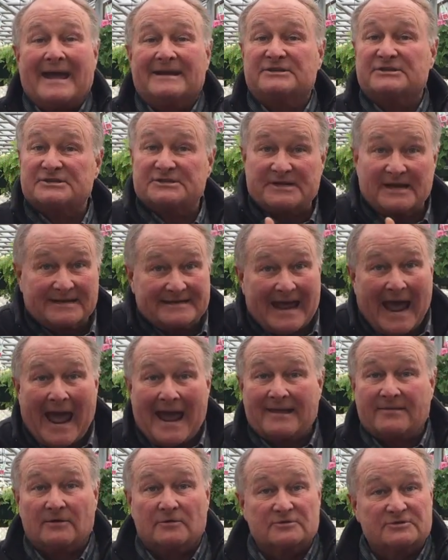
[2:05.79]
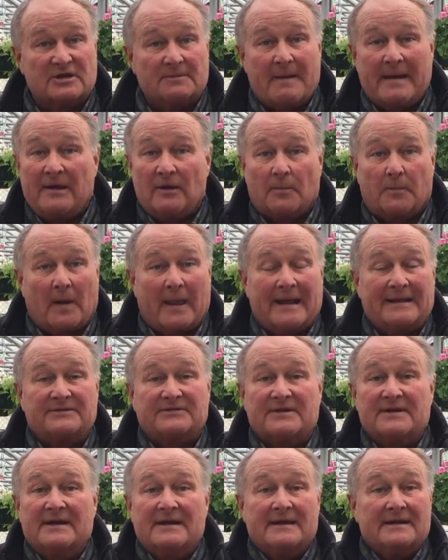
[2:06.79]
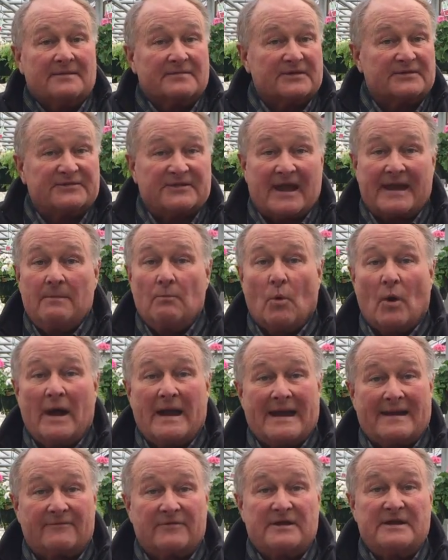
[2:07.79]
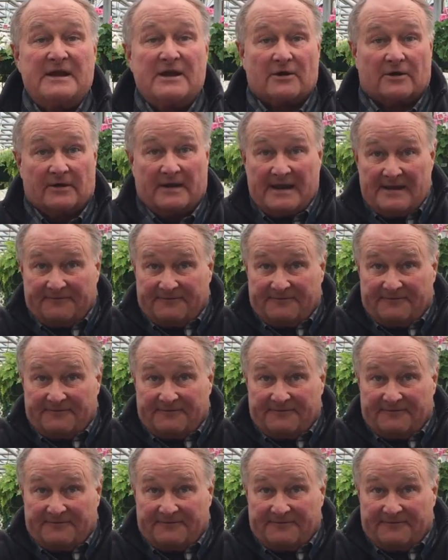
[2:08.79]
and just attack those tomato plants the same way every year.